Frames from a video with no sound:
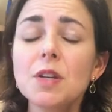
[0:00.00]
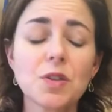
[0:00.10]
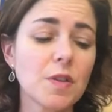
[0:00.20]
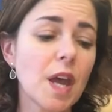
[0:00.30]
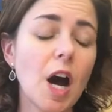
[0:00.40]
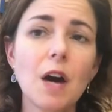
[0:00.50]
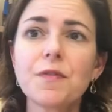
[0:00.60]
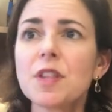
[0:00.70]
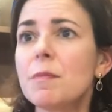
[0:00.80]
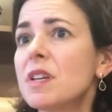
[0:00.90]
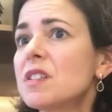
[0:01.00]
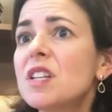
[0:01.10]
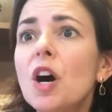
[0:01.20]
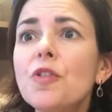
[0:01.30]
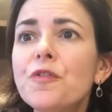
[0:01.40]
So they offer them a
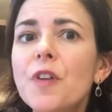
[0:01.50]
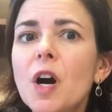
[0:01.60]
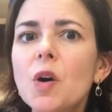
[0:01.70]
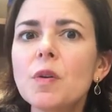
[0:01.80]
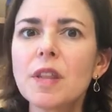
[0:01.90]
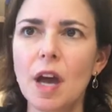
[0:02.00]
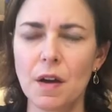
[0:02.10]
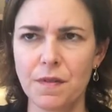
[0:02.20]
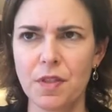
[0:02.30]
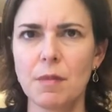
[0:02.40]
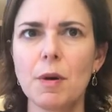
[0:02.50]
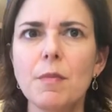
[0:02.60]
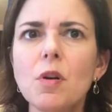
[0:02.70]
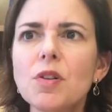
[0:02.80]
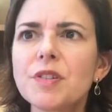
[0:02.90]
cell phone, they offer them a
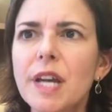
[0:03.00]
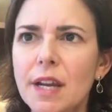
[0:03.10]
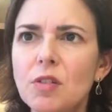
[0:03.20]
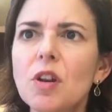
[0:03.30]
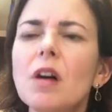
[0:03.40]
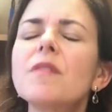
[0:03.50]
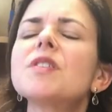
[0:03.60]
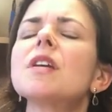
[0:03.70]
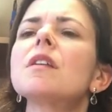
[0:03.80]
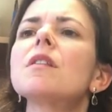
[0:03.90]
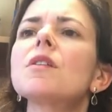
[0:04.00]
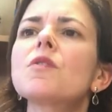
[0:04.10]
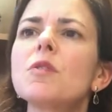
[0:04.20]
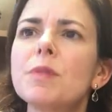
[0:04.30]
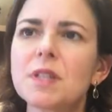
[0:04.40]
motorcycle, and all of a sudden their
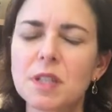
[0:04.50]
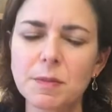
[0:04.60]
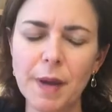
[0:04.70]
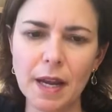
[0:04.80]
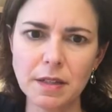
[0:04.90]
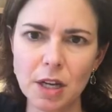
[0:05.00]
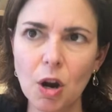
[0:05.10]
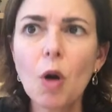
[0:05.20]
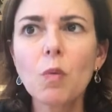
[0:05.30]
group is expanding.